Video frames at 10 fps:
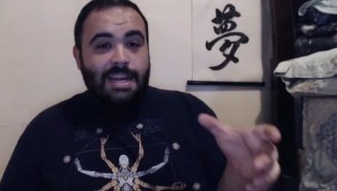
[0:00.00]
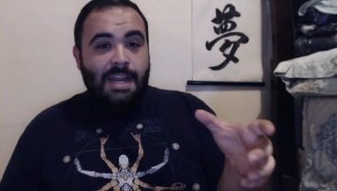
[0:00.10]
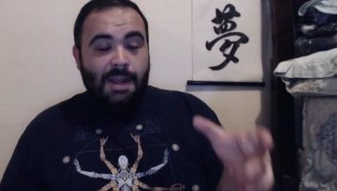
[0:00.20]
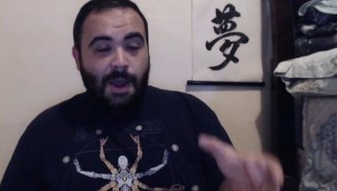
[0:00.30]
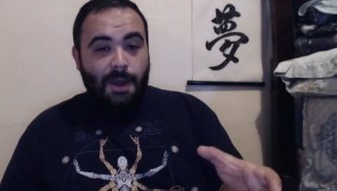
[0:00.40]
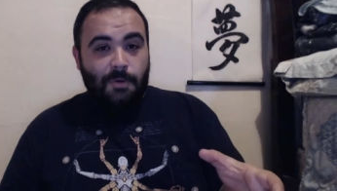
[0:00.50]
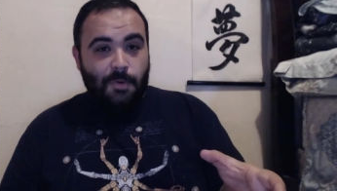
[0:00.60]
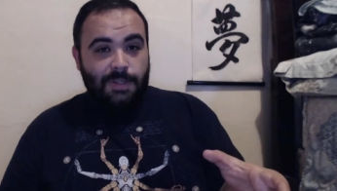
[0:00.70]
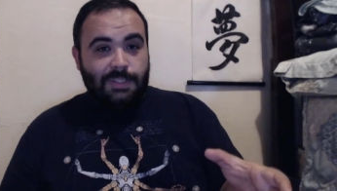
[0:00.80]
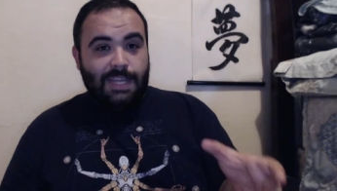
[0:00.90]

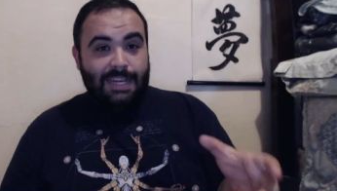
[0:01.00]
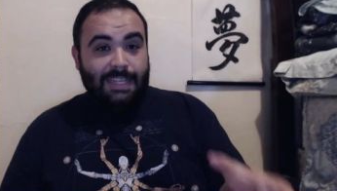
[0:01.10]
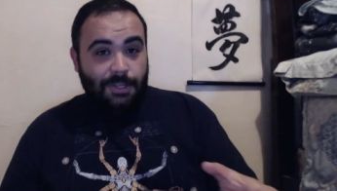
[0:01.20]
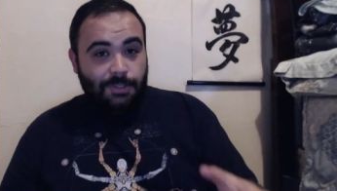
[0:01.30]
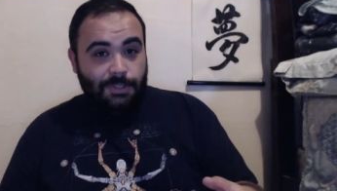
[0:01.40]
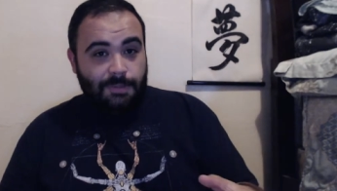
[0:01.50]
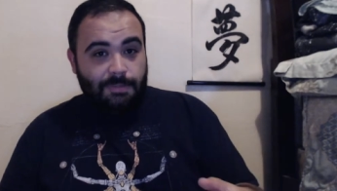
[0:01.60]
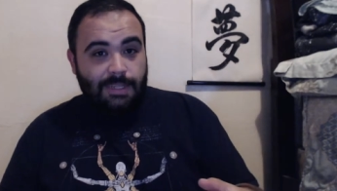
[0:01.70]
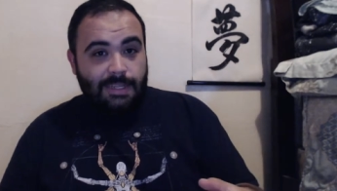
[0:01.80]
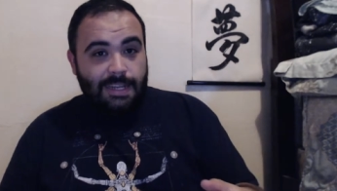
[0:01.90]
Conquest and kills him.
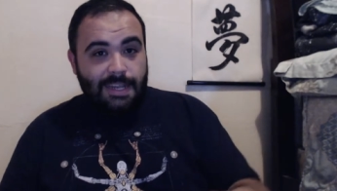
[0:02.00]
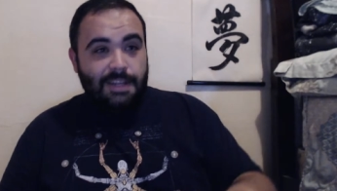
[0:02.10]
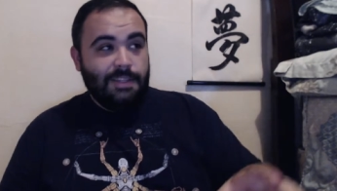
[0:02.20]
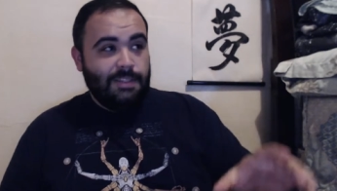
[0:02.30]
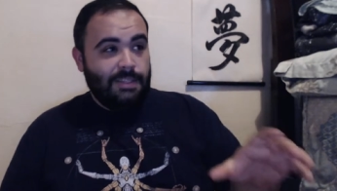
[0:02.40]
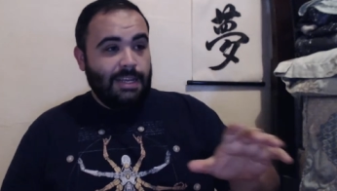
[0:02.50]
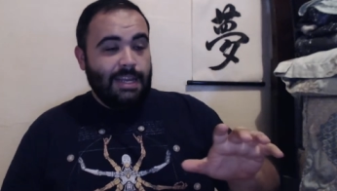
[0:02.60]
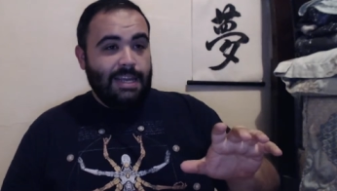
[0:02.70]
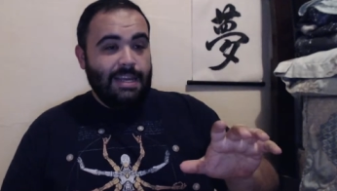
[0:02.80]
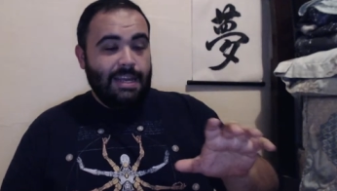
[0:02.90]
It is a,
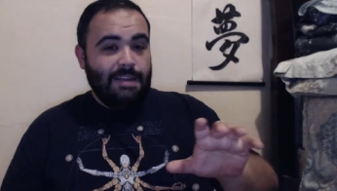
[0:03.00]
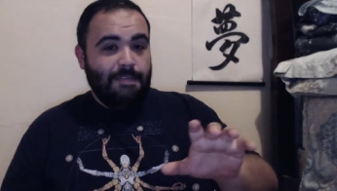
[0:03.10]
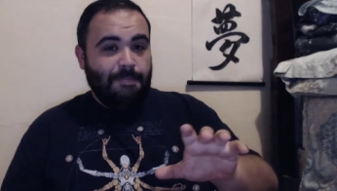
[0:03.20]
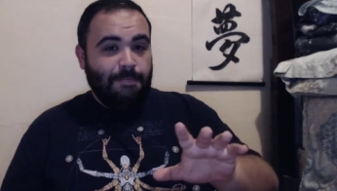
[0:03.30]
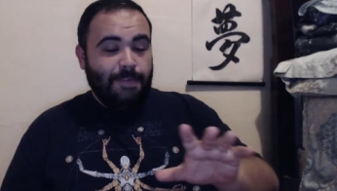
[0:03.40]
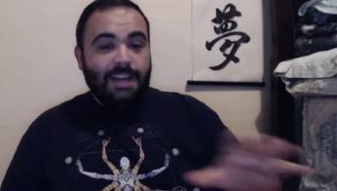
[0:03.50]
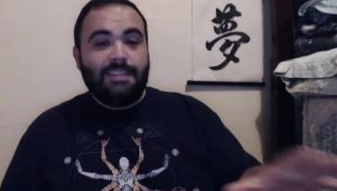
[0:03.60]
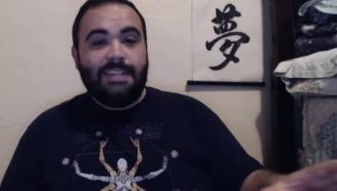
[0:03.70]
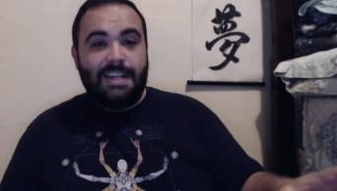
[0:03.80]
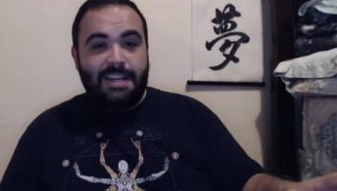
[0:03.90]
a
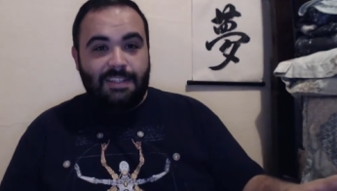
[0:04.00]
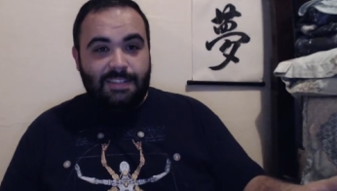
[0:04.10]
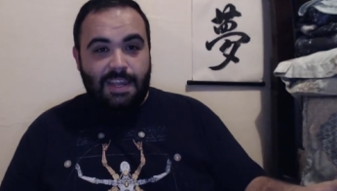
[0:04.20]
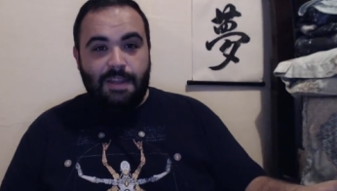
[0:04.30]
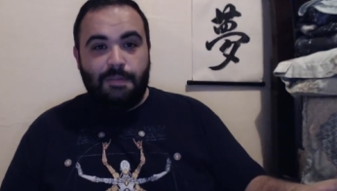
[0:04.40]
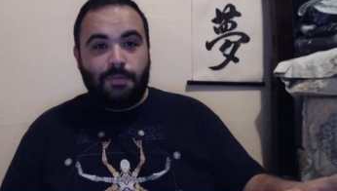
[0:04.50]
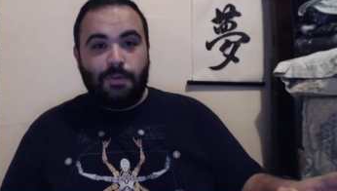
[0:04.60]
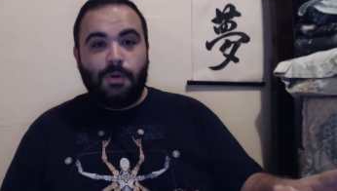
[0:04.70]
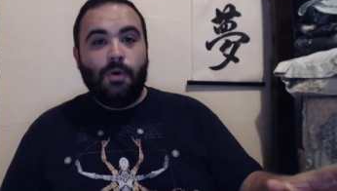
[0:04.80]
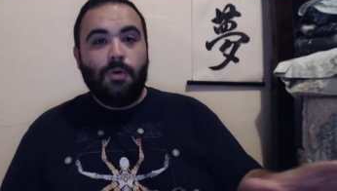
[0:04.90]
fascinating scene for
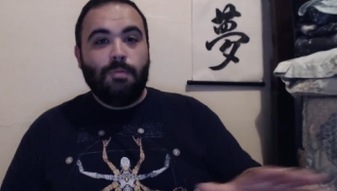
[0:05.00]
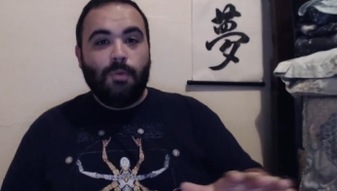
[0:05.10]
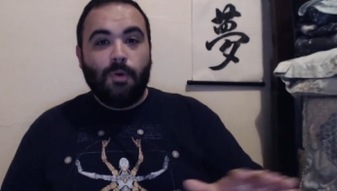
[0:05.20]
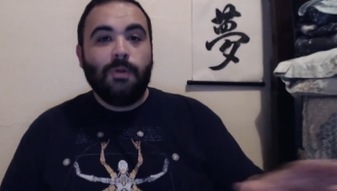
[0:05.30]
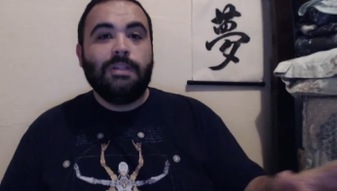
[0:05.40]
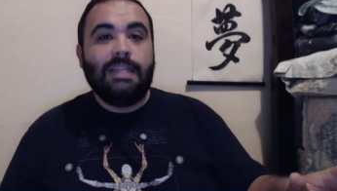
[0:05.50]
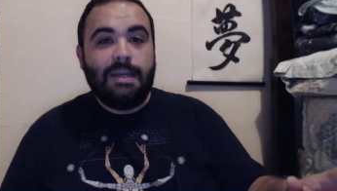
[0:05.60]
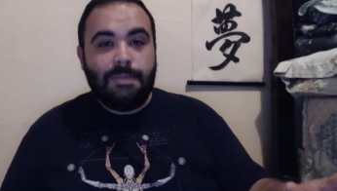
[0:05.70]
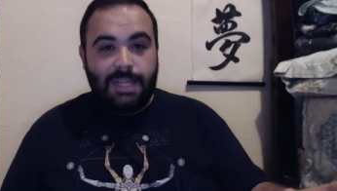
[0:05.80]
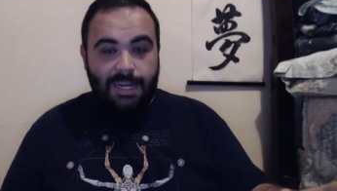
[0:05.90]
the whole moral
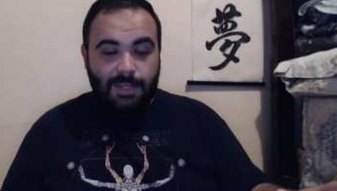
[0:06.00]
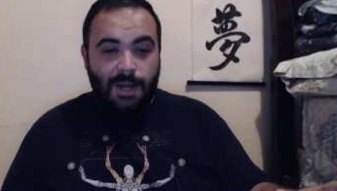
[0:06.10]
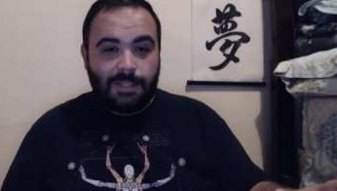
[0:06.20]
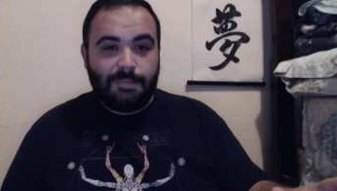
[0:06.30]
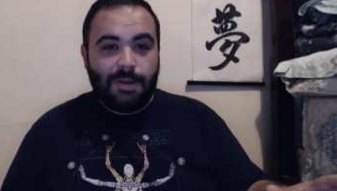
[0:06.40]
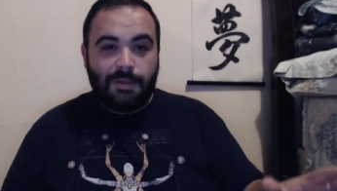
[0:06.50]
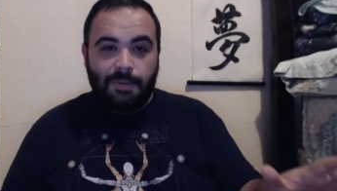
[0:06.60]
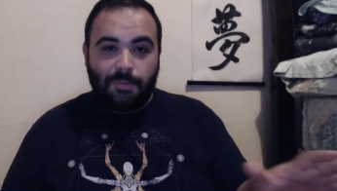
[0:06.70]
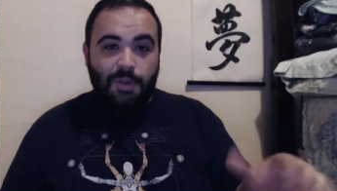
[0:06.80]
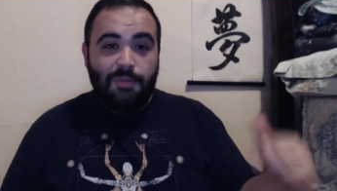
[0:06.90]
dilemma that I talked about on
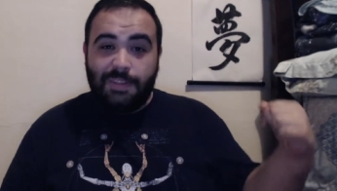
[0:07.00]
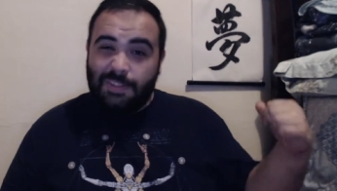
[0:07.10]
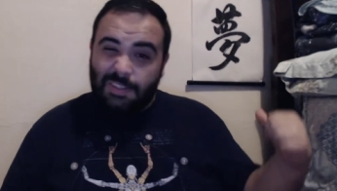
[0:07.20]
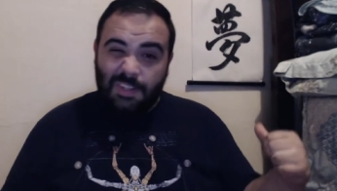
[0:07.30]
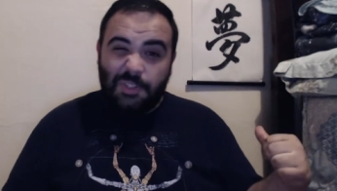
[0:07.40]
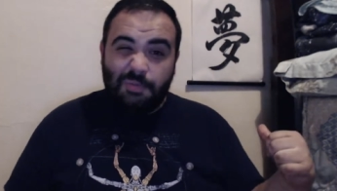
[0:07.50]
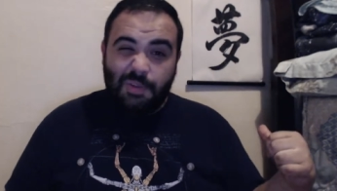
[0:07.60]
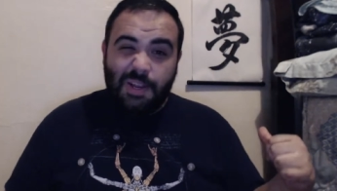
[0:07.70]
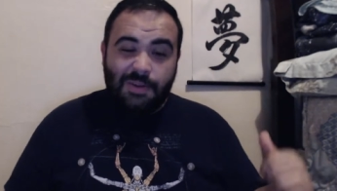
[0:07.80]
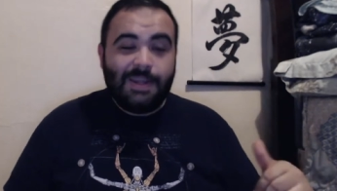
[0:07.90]
the previous discussion
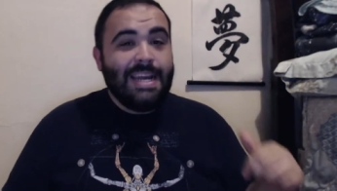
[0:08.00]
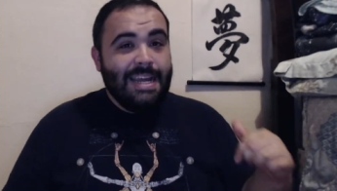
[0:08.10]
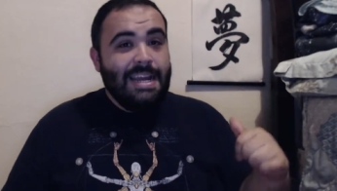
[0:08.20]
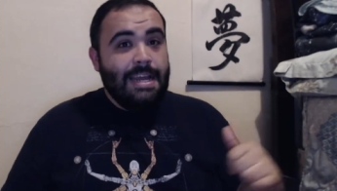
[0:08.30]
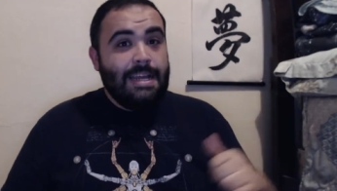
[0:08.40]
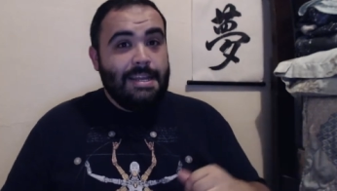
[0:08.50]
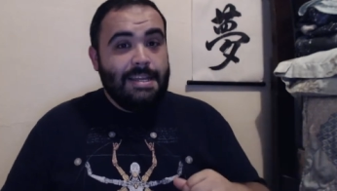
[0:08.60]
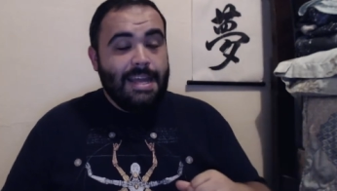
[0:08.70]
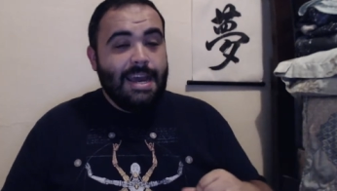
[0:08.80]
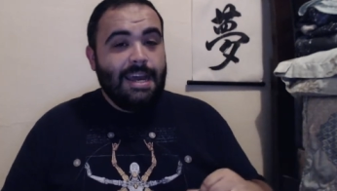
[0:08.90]
video.
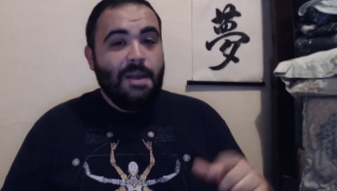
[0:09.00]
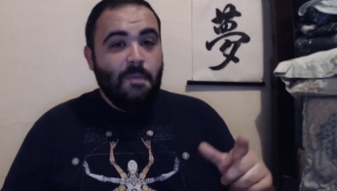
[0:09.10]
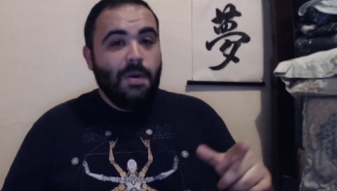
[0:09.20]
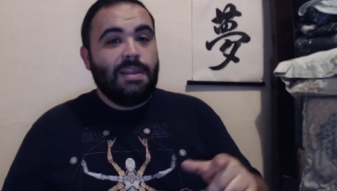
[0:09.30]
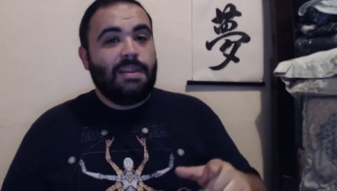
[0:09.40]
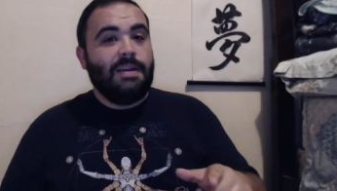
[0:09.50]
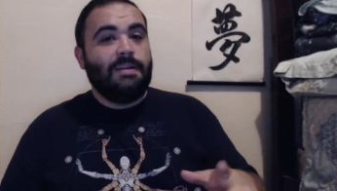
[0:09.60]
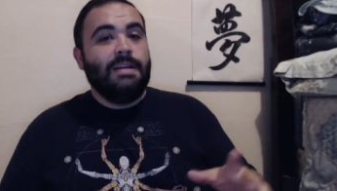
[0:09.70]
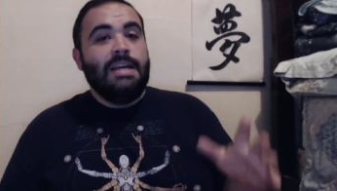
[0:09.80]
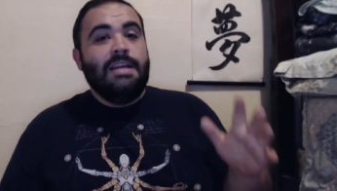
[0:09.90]
Yeah, it went there.